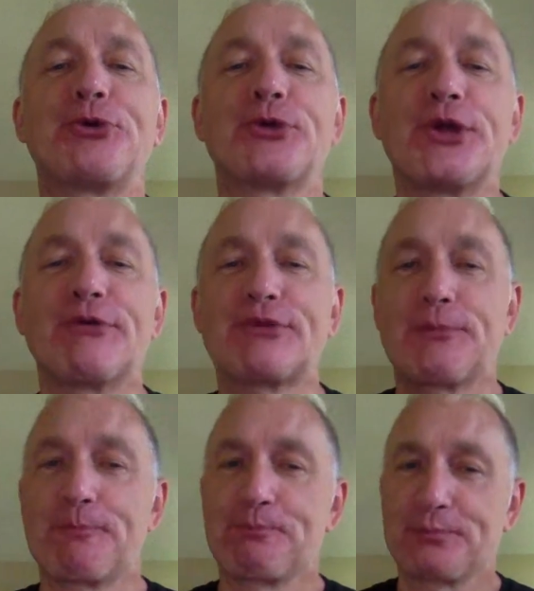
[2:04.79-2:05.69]
you have
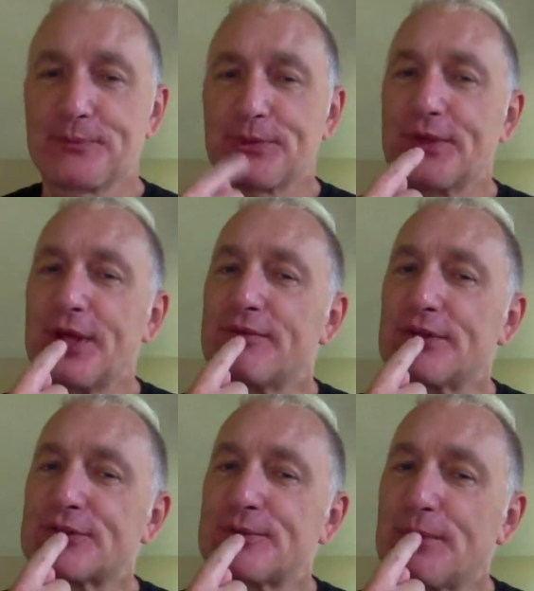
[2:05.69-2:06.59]
to have a
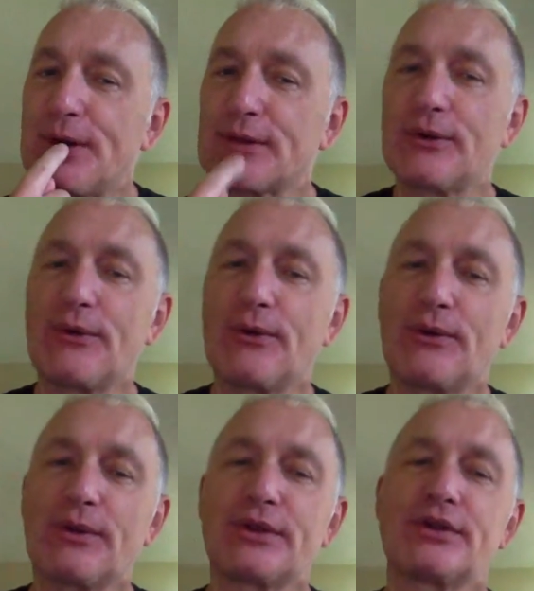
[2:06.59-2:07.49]
smaller
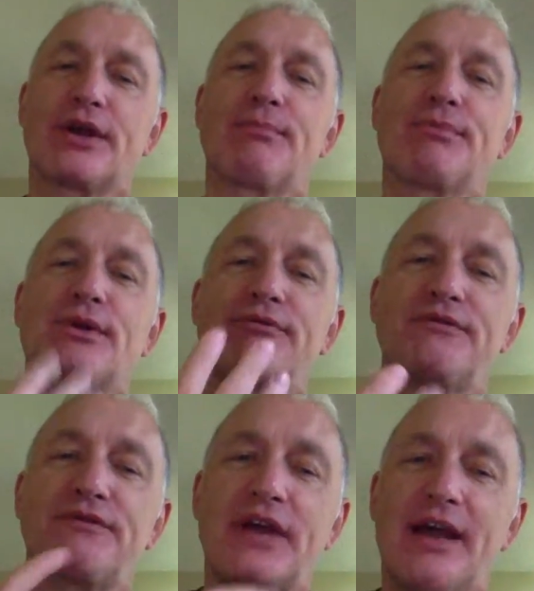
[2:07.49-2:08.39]
hole and you got to blow
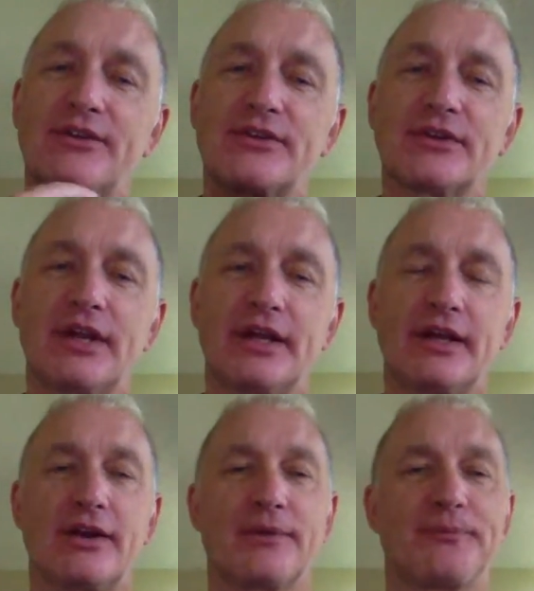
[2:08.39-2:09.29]
faster air.